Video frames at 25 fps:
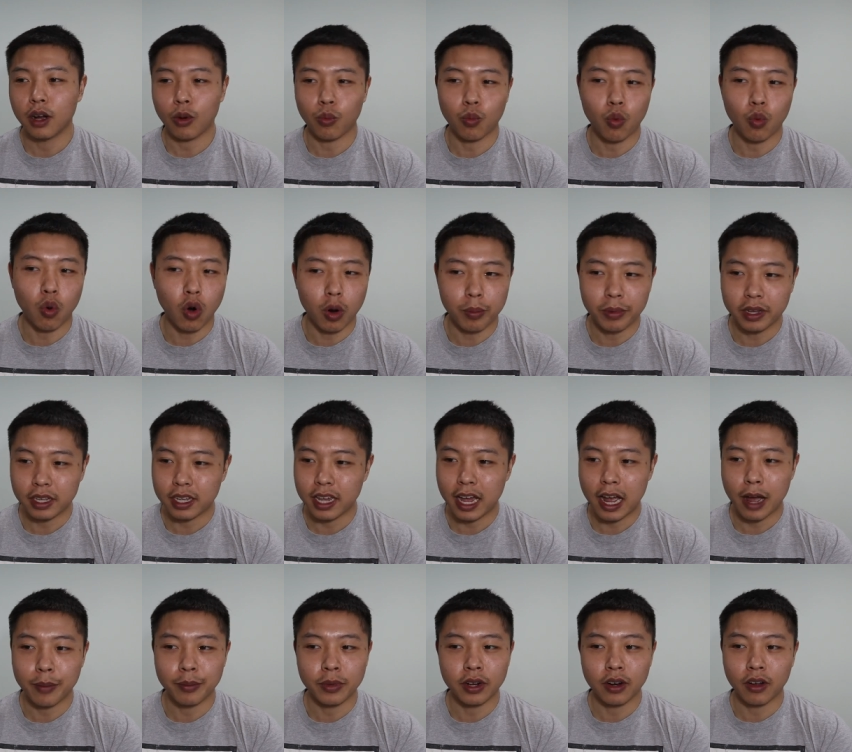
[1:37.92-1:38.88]
a warming
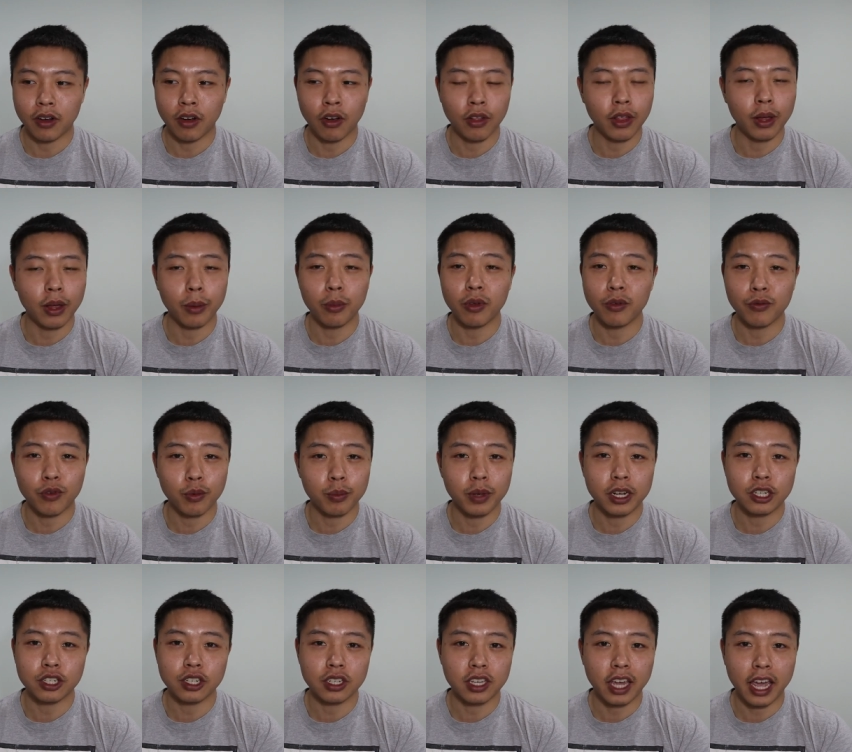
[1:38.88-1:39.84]
cabinet, all that
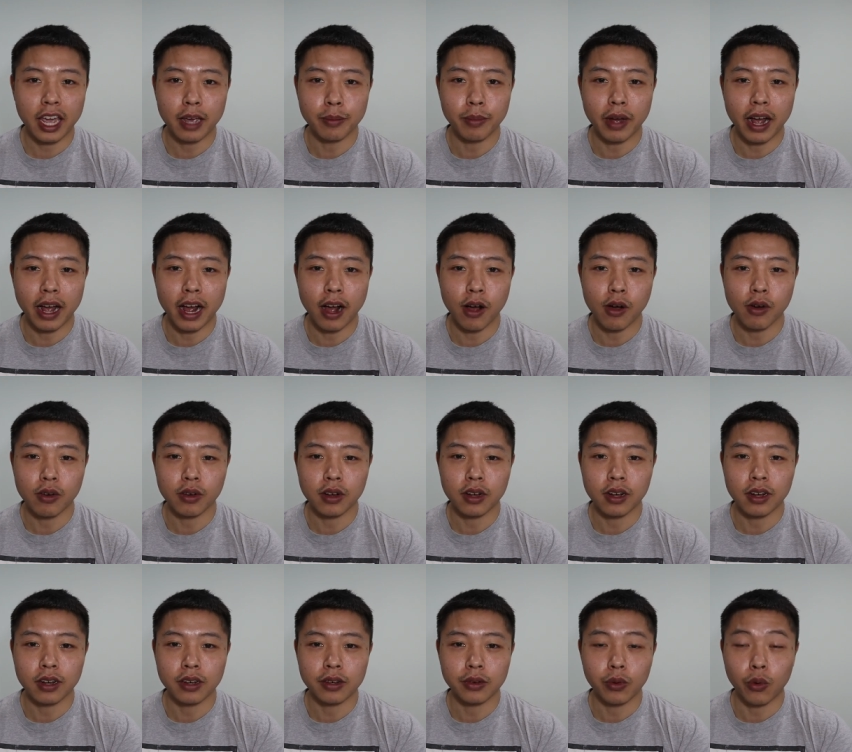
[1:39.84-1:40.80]
information came out,
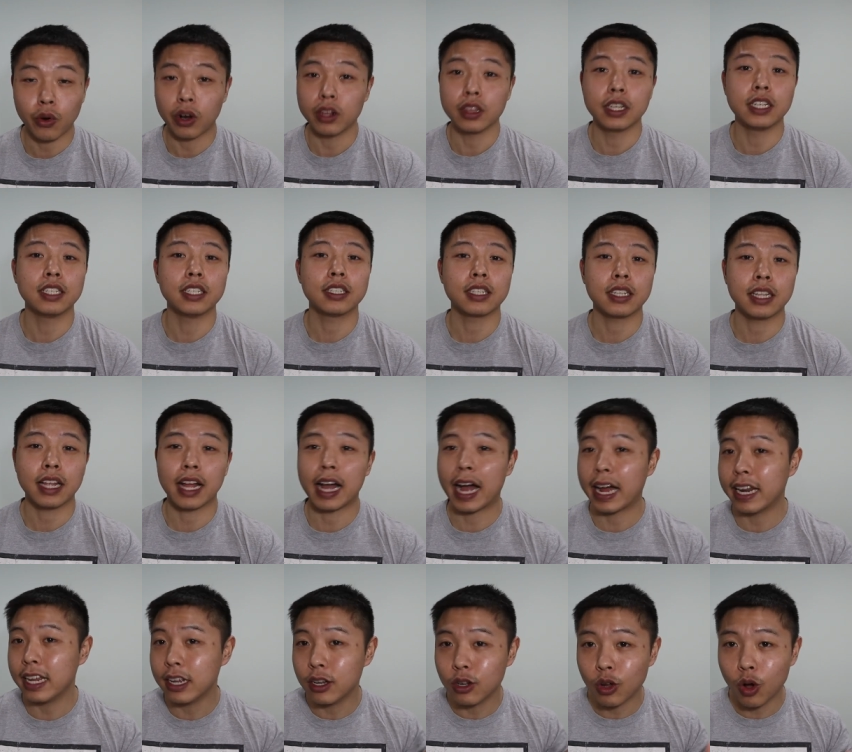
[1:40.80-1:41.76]
uh, or at least
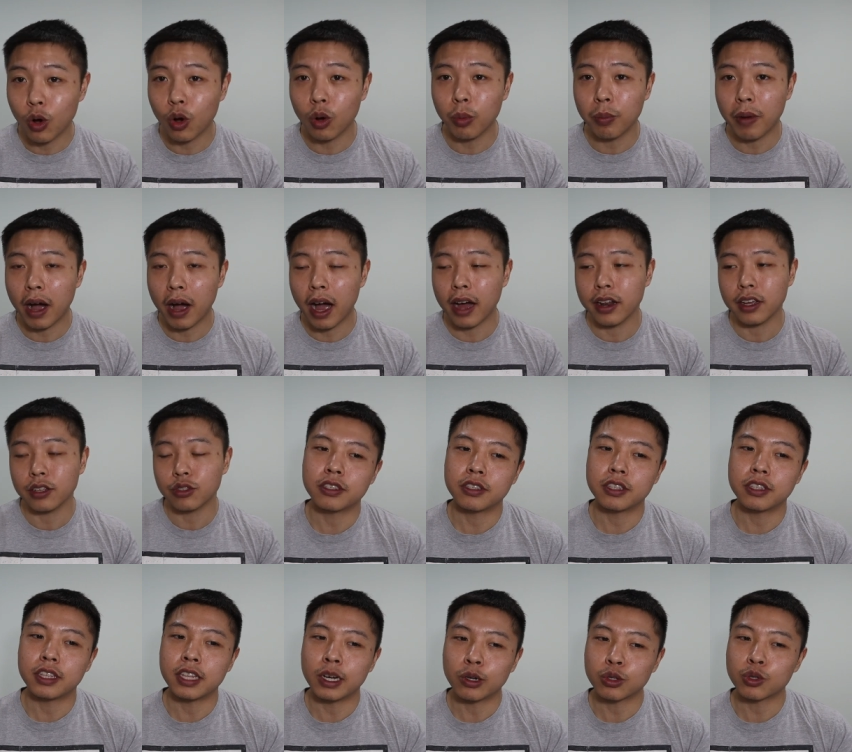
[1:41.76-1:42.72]
I didn't know about it.
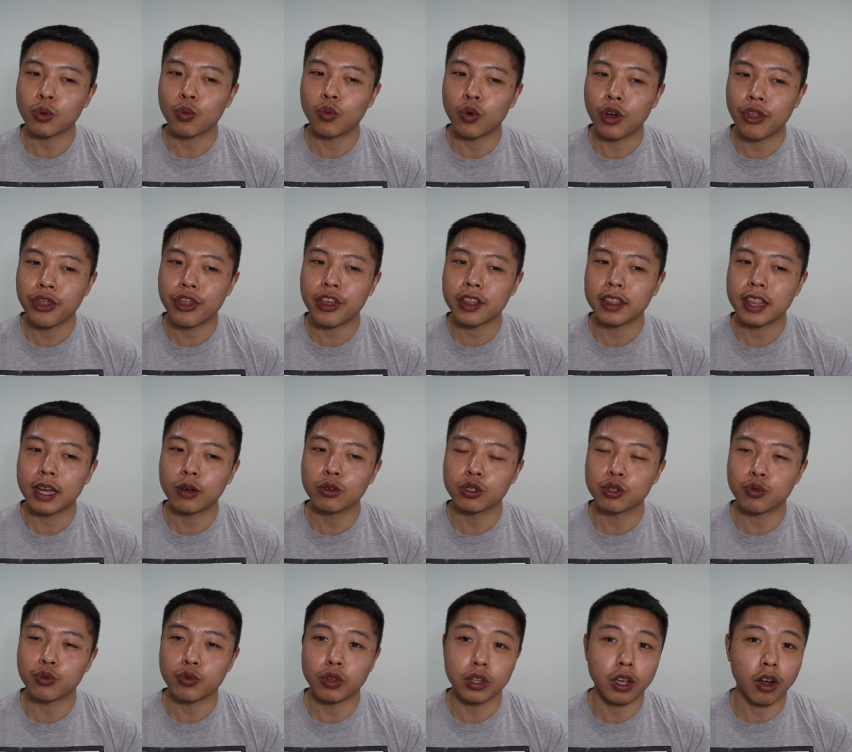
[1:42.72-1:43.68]
That was the one thing that
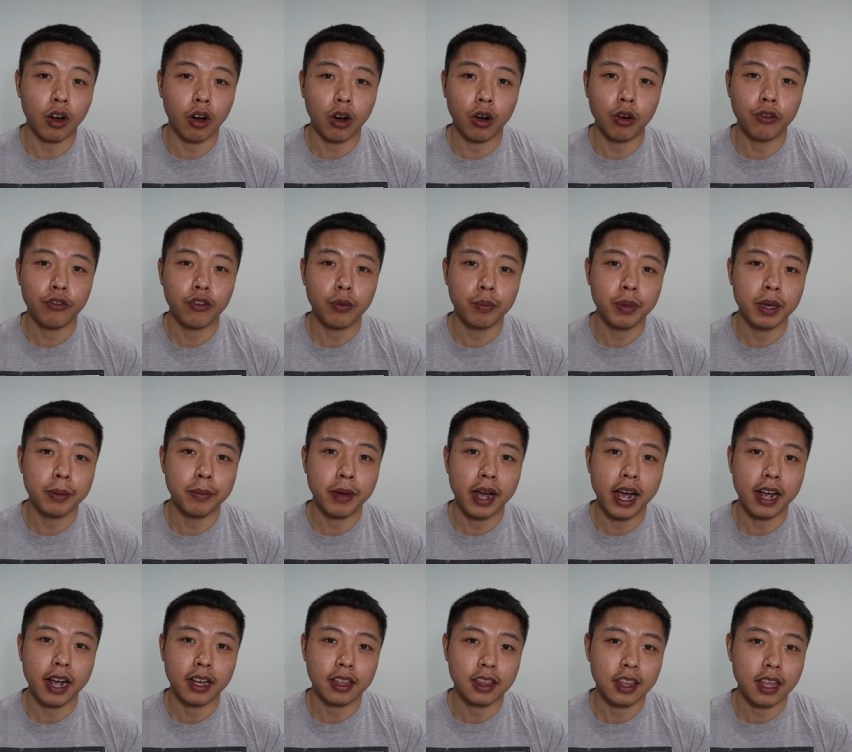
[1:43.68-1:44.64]
was really hard for me
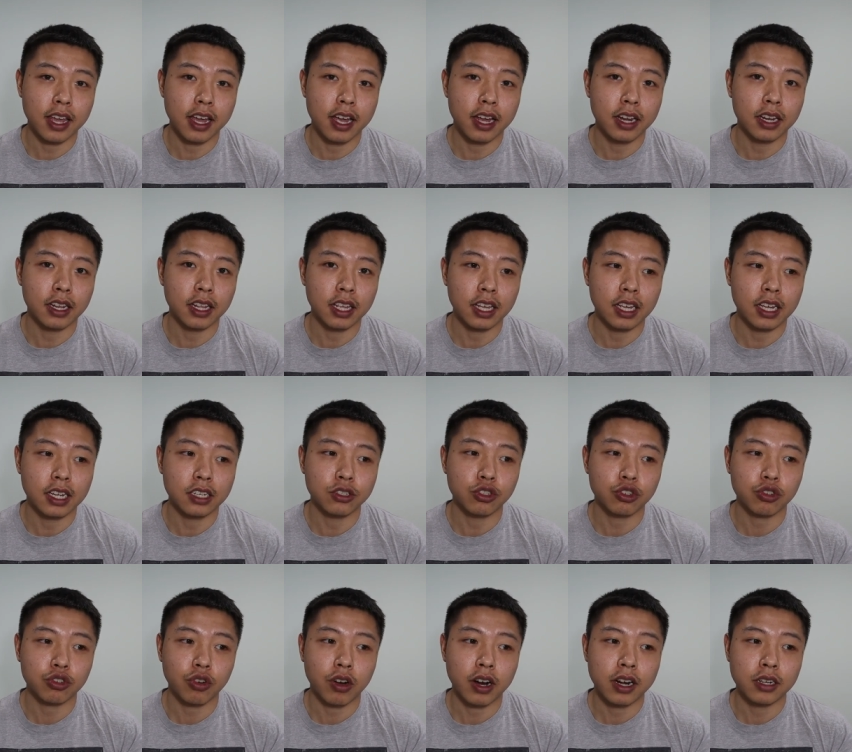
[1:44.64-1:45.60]
back then
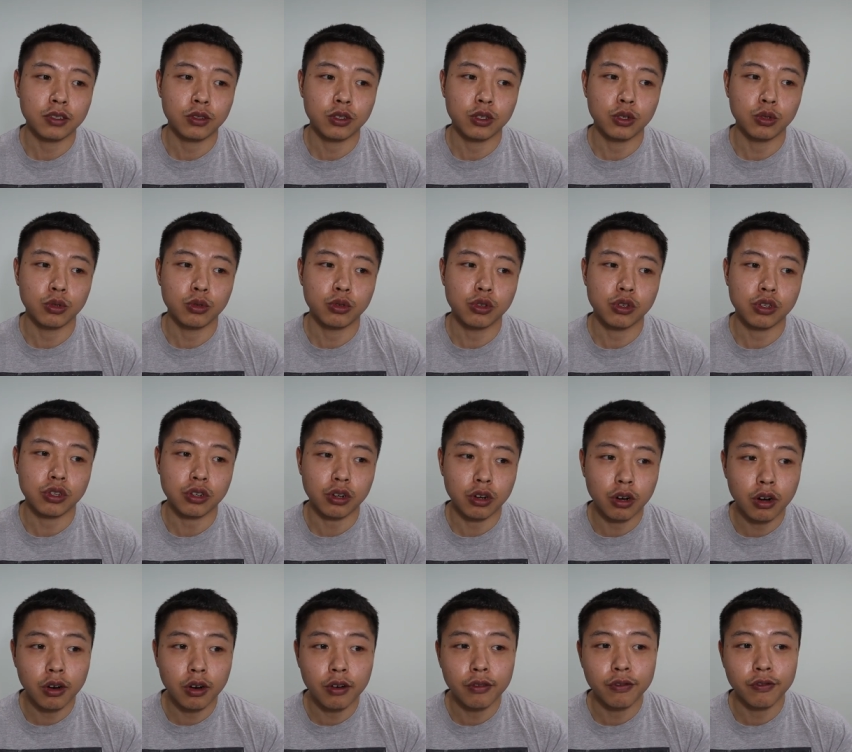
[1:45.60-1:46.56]
is trying to
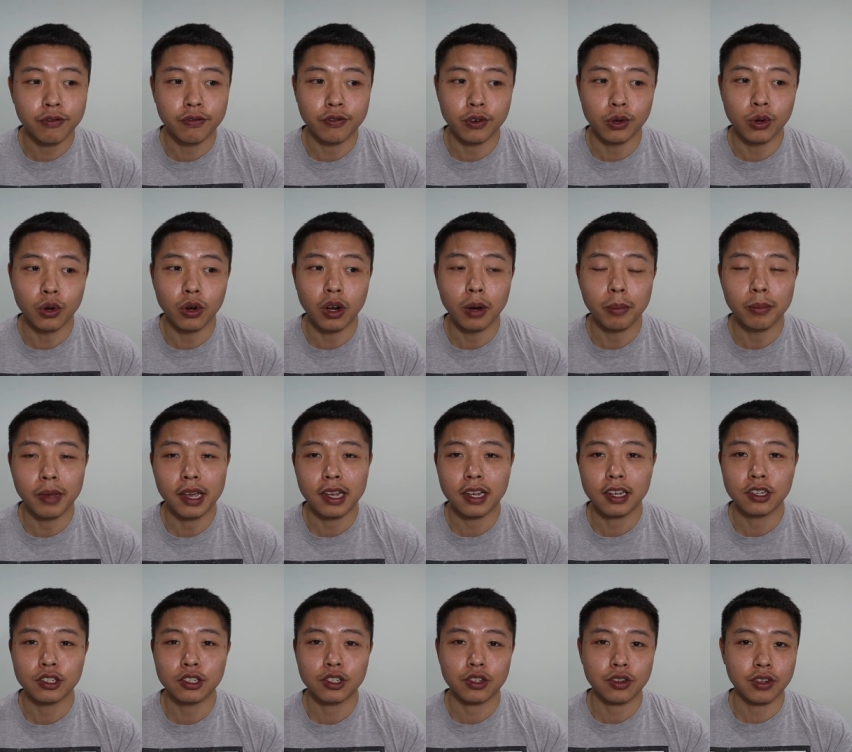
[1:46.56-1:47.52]
serve food and
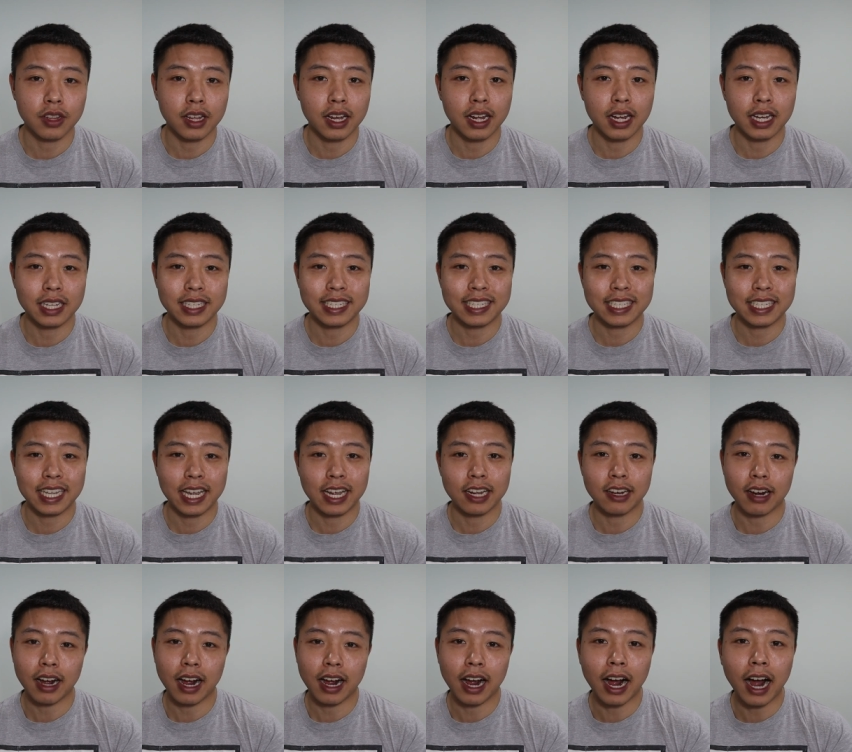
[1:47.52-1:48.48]
making sure that it
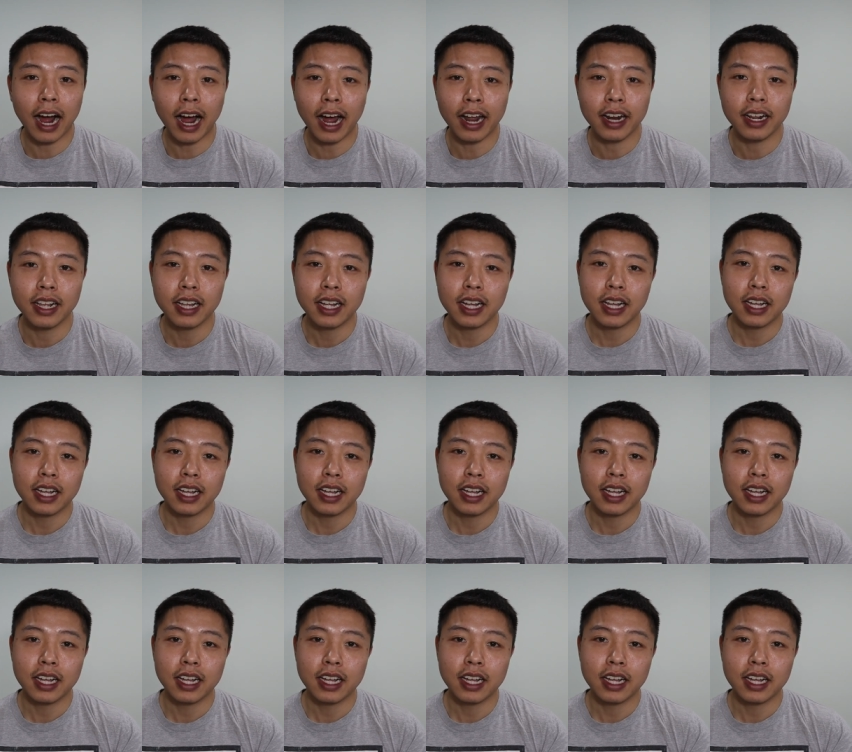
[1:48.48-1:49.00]
stayed hot.